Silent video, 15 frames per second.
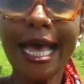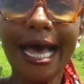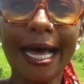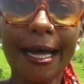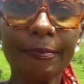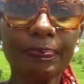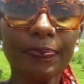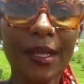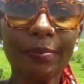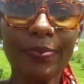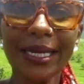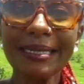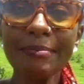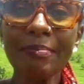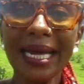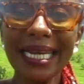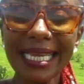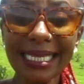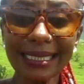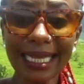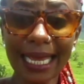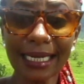But
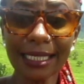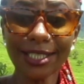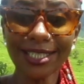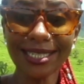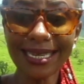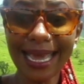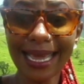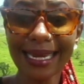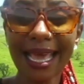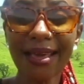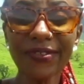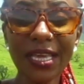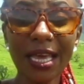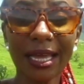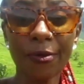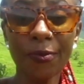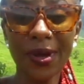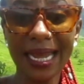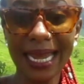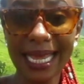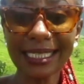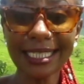money is energy, and having a
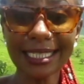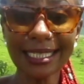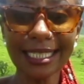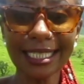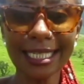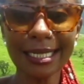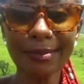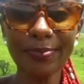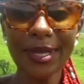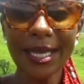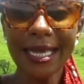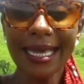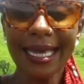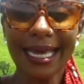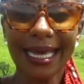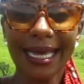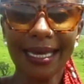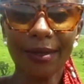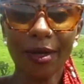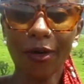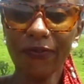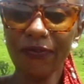relationship
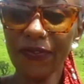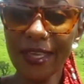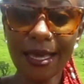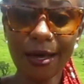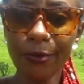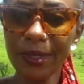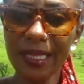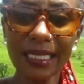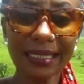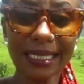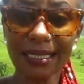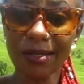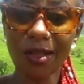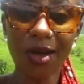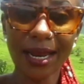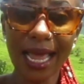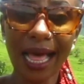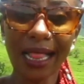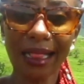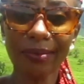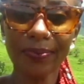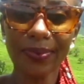of fear with it does not
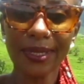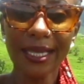help.